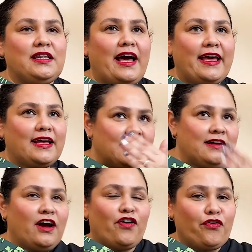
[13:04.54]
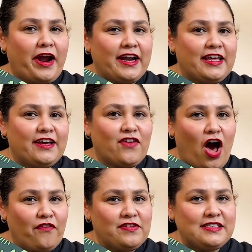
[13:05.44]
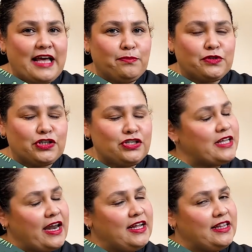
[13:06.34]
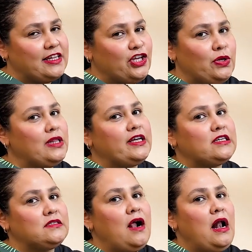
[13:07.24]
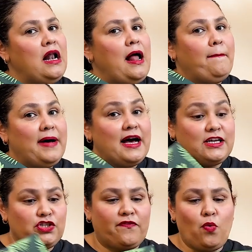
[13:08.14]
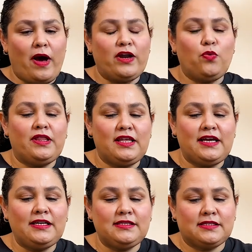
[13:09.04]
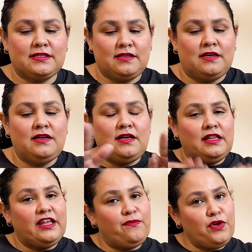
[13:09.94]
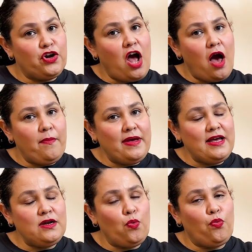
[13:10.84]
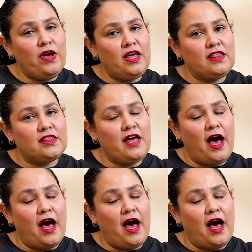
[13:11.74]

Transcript: like a variety of coffee samplers and a cute little mug? So if you want to win this, leave me your comment with